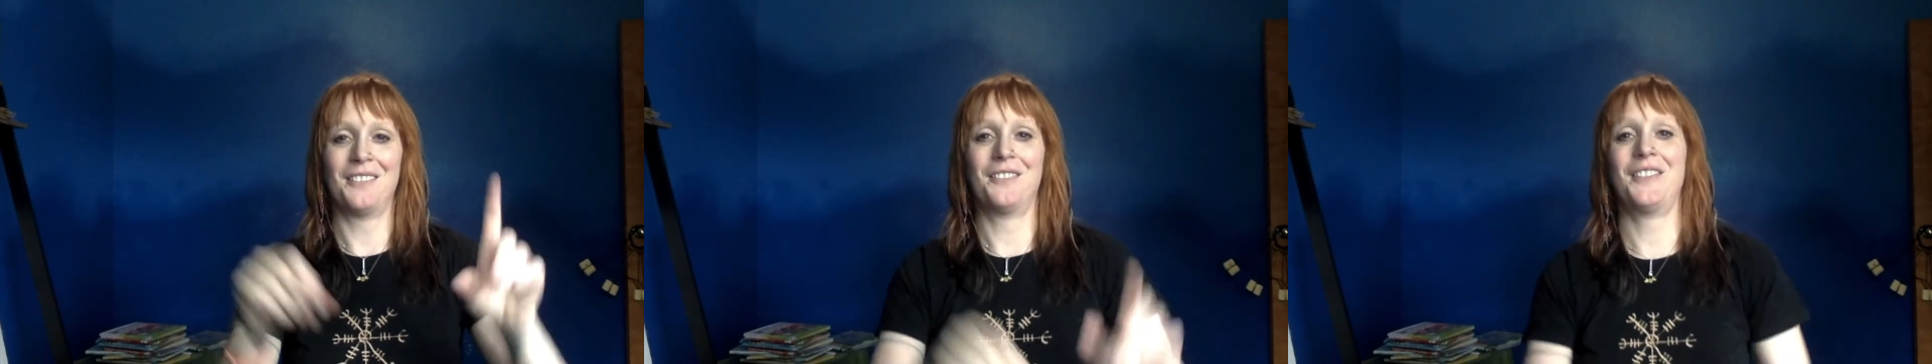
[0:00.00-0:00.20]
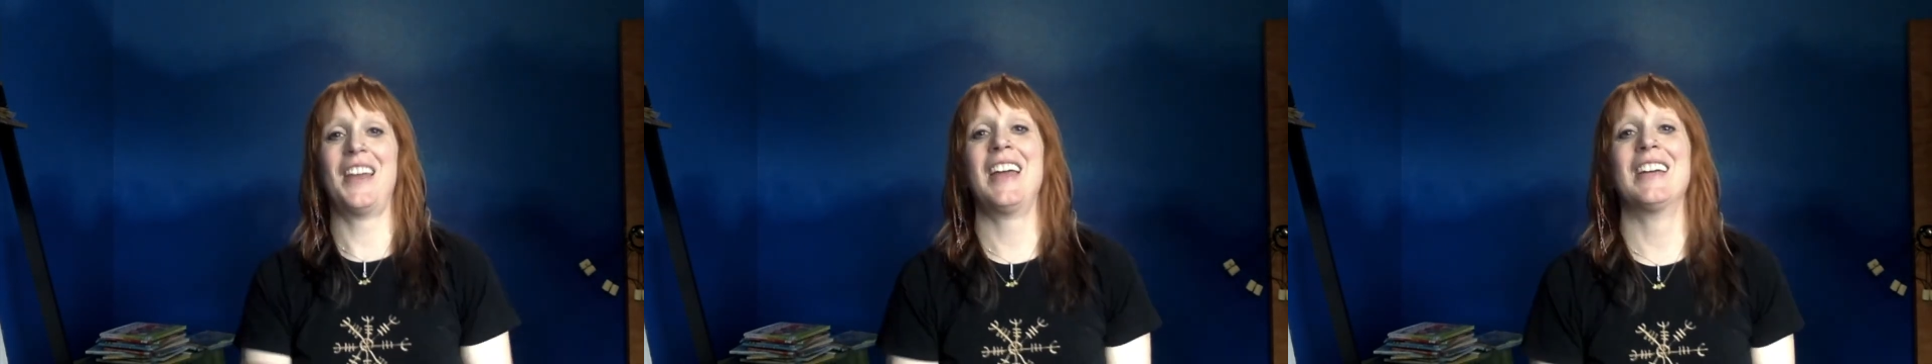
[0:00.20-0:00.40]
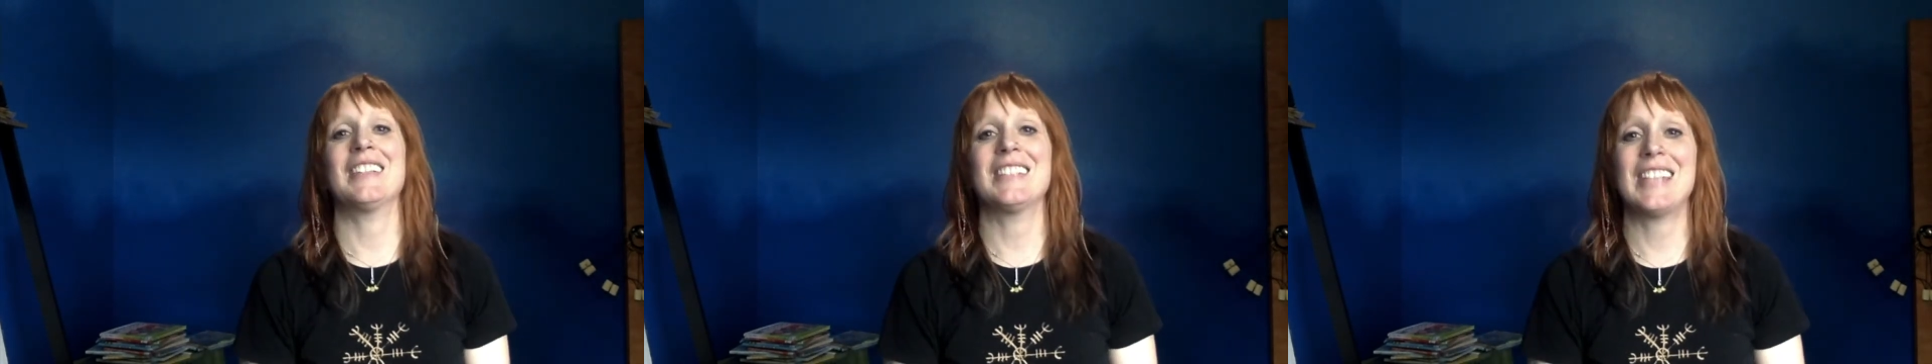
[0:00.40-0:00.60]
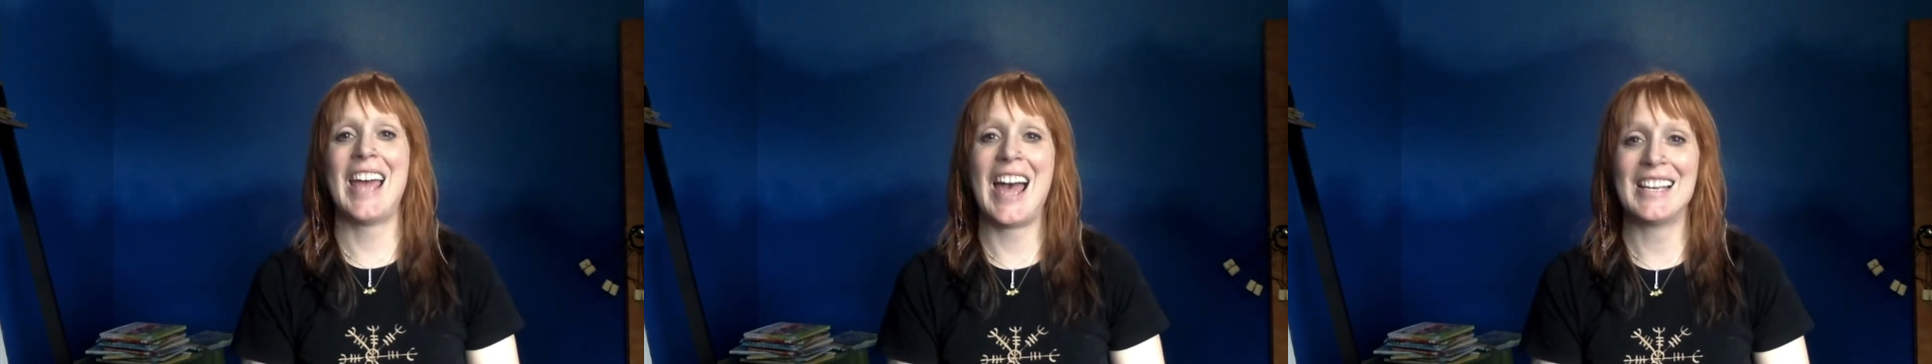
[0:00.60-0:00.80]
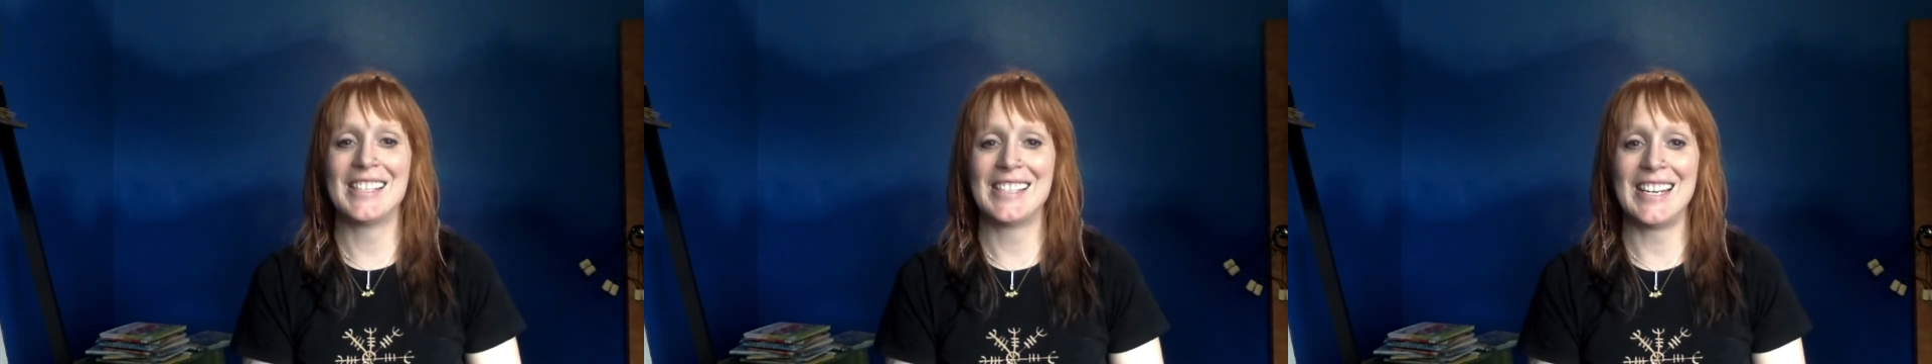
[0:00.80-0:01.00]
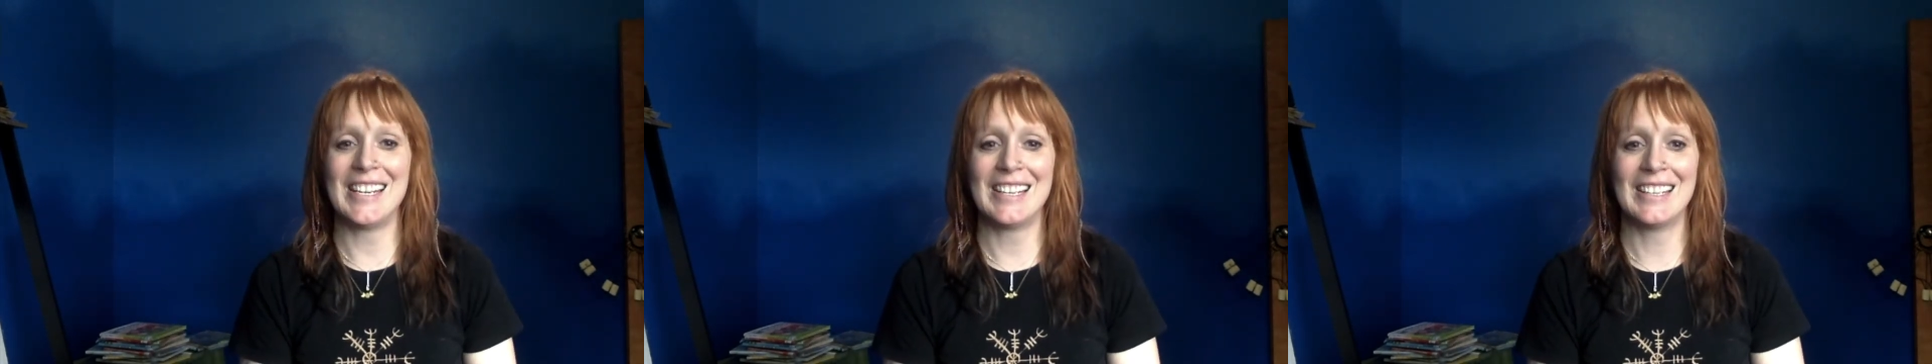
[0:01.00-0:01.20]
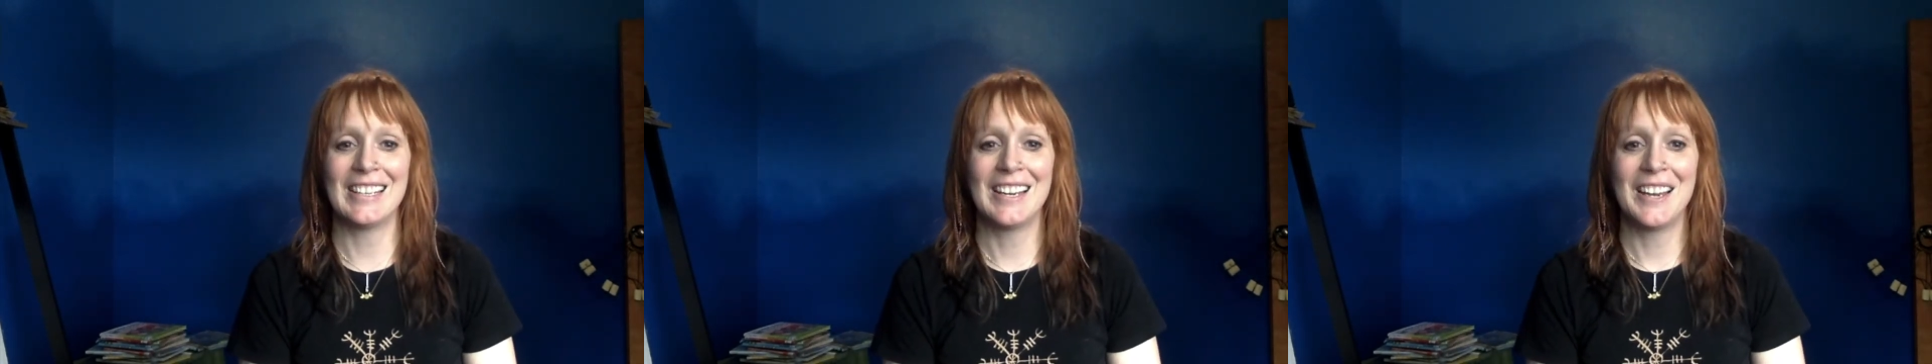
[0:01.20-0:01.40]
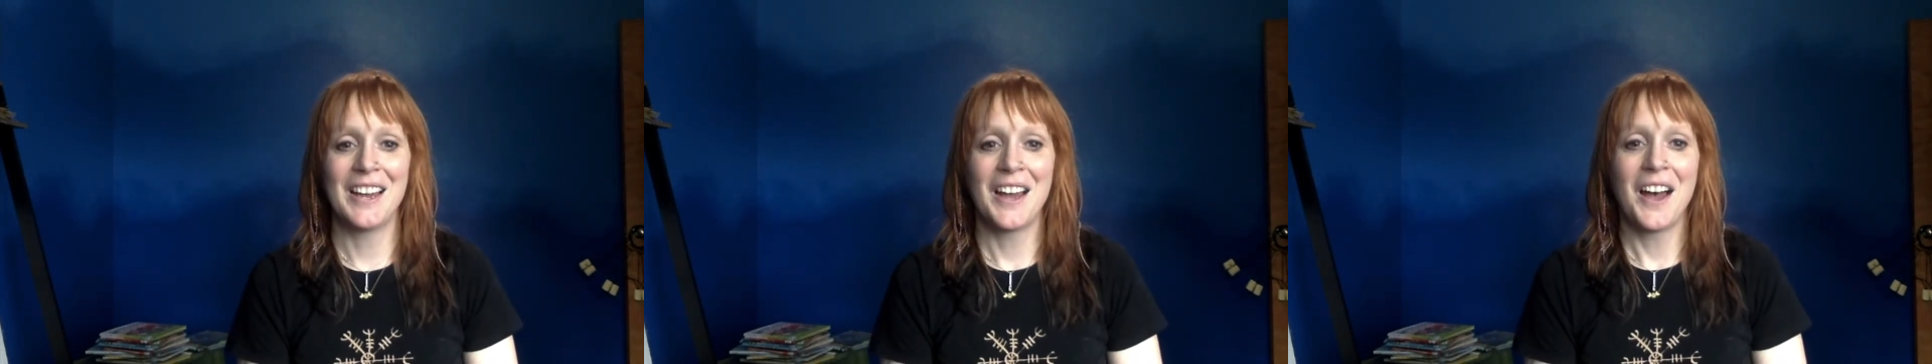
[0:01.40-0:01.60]
Fantastic.
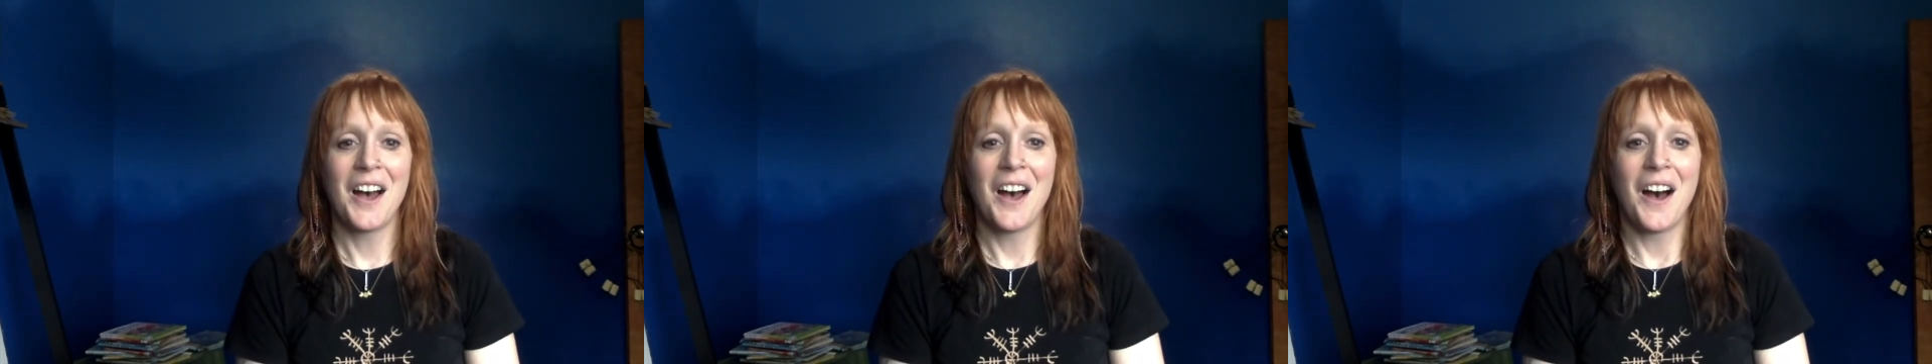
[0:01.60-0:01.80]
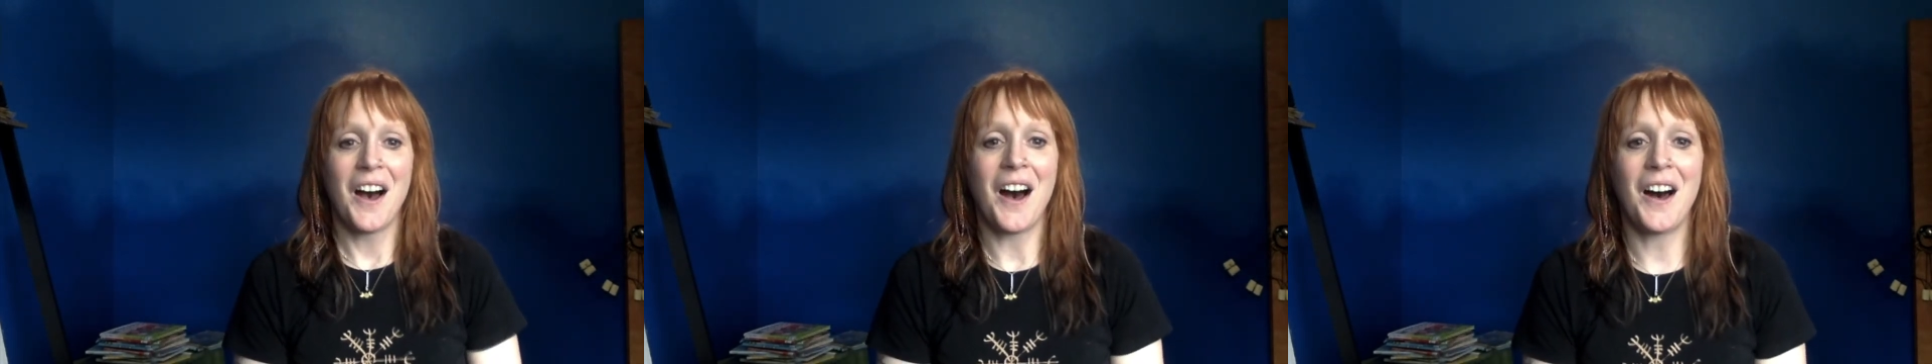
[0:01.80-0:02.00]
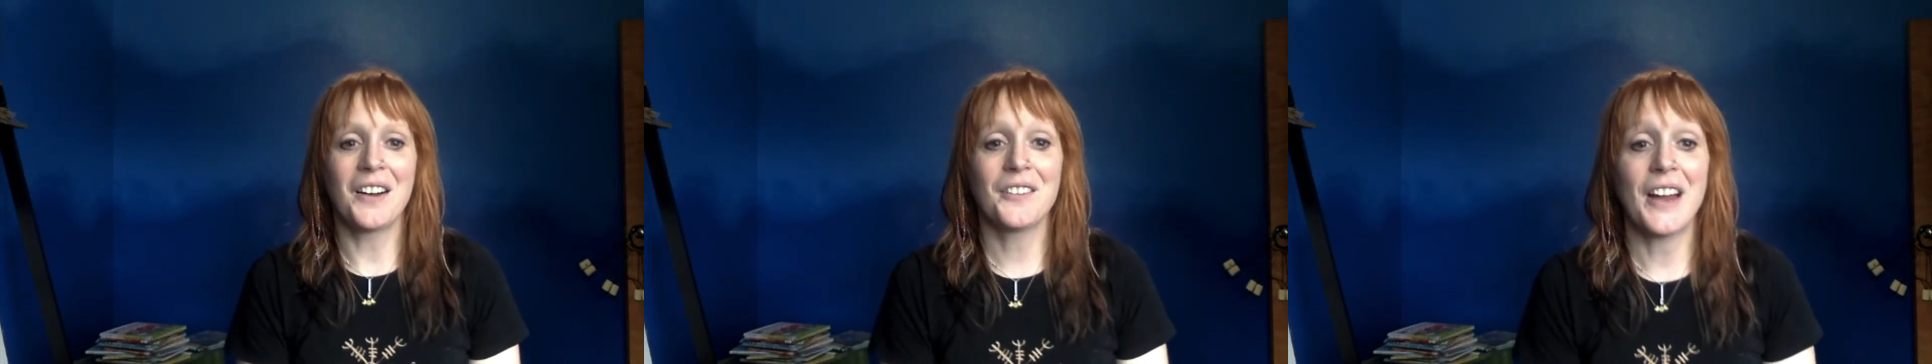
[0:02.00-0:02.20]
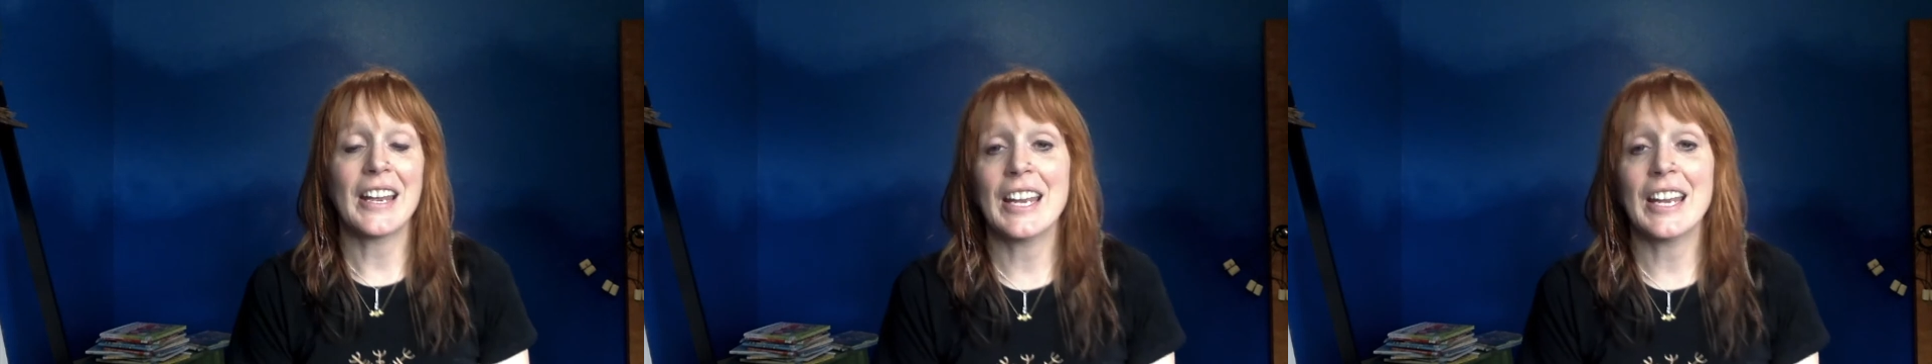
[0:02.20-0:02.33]
All right,